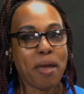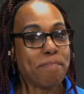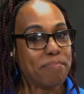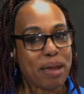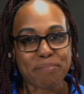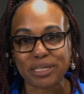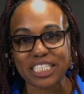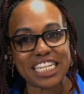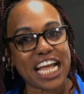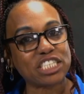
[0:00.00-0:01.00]

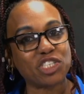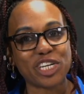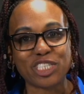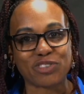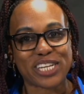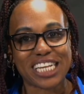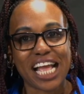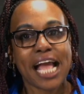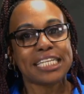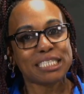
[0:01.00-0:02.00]
Members and their
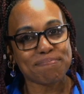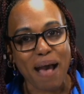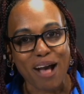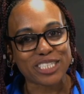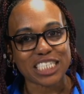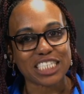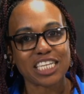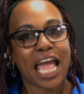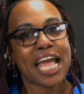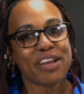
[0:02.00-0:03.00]
children,
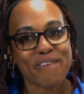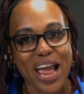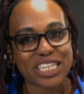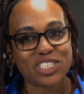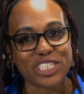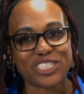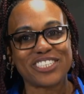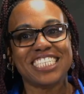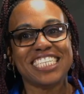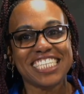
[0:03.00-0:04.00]
spouses,
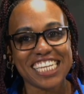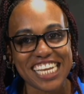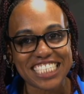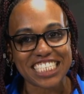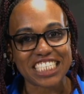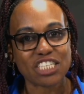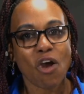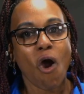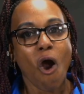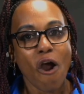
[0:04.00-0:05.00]
grandchildren, nieces,
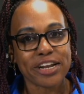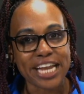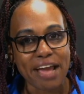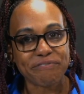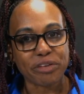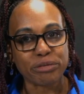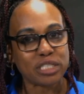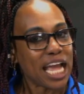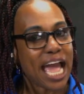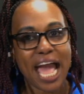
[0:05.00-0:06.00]
our
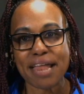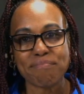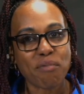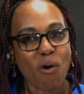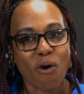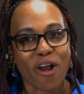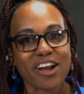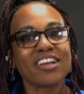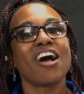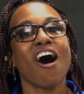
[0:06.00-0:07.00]
nephews, and
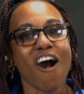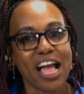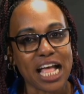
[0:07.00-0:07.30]
more are